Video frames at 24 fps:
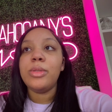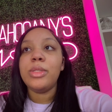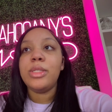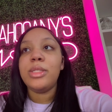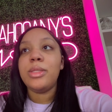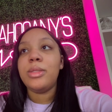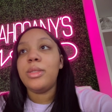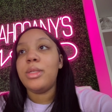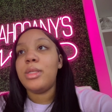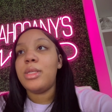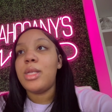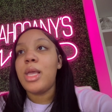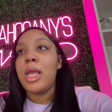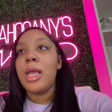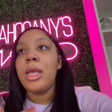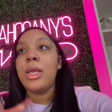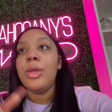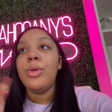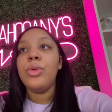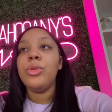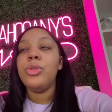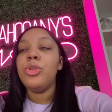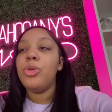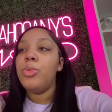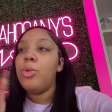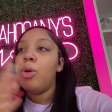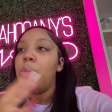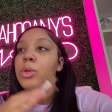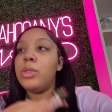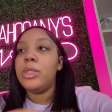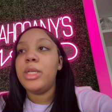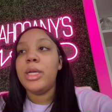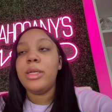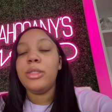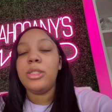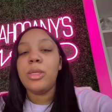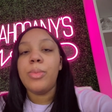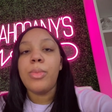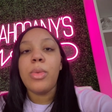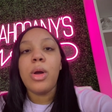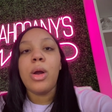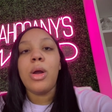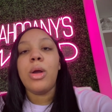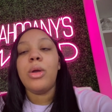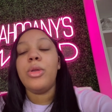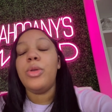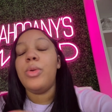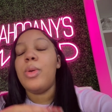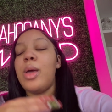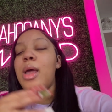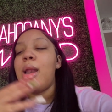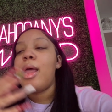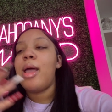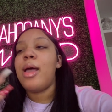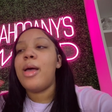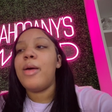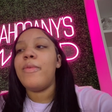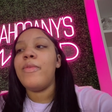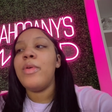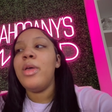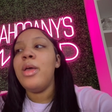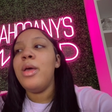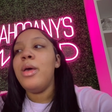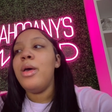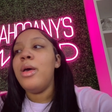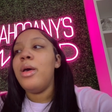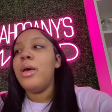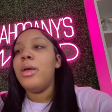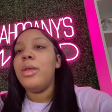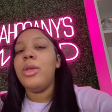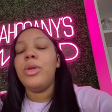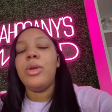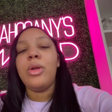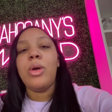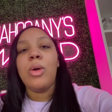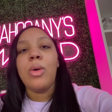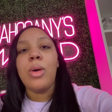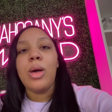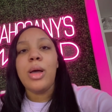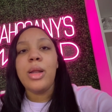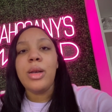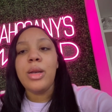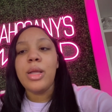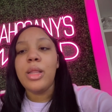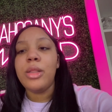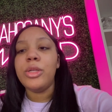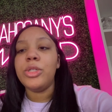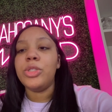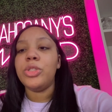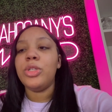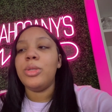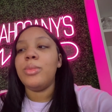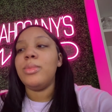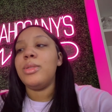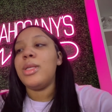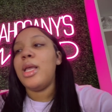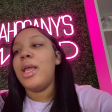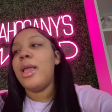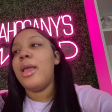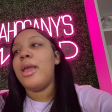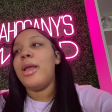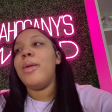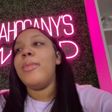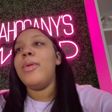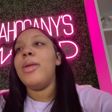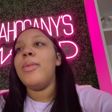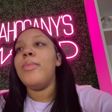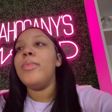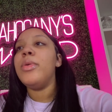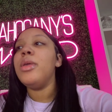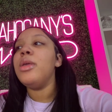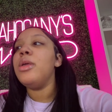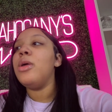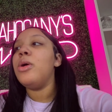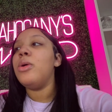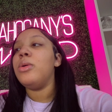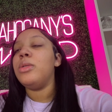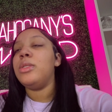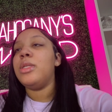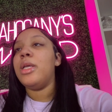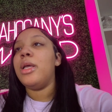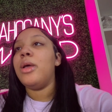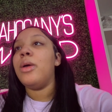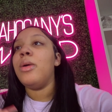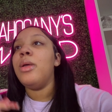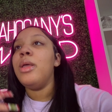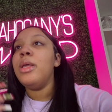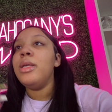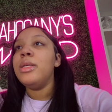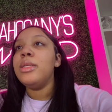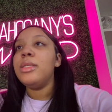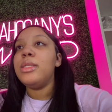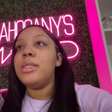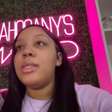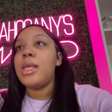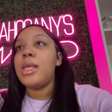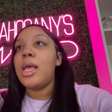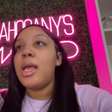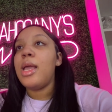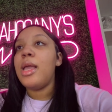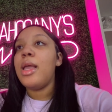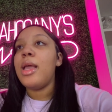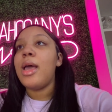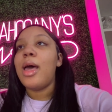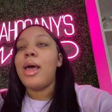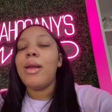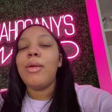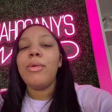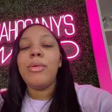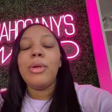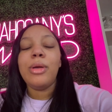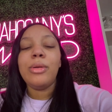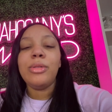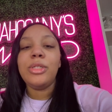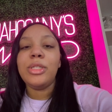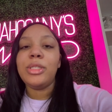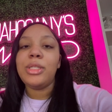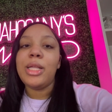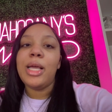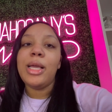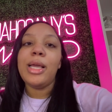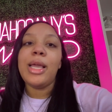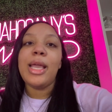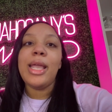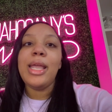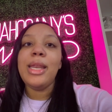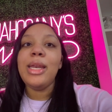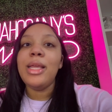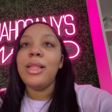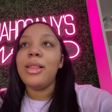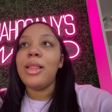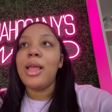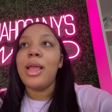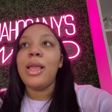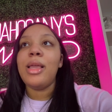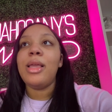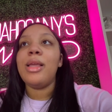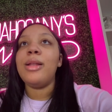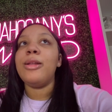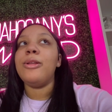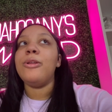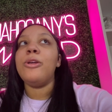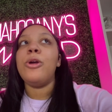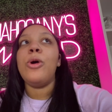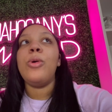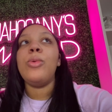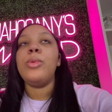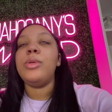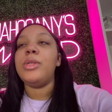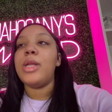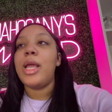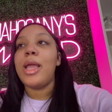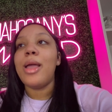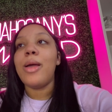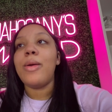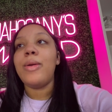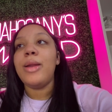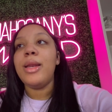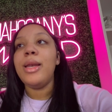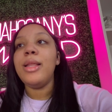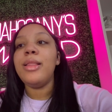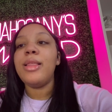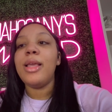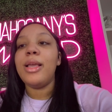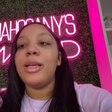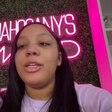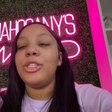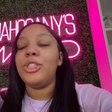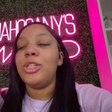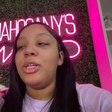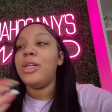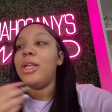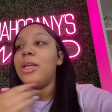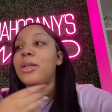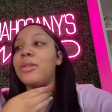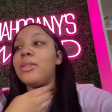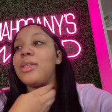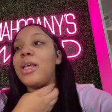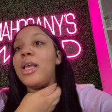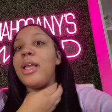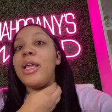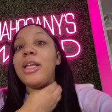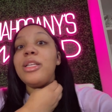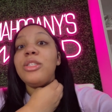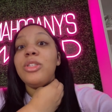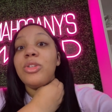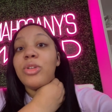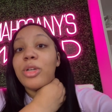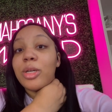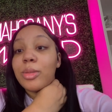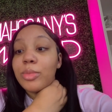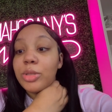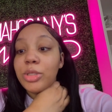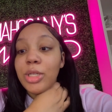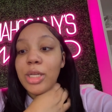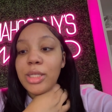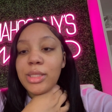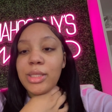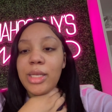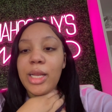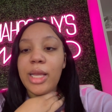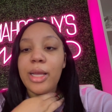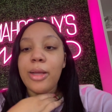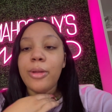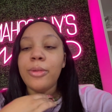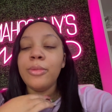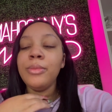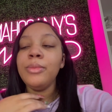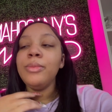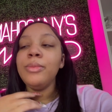say, YouTube goes down tomorrow, you got to have, you know, another stream. Say Airbnb goes down. Say, I don't know, just like anything can go down. Anything can shut down. Say Instagram shuts down.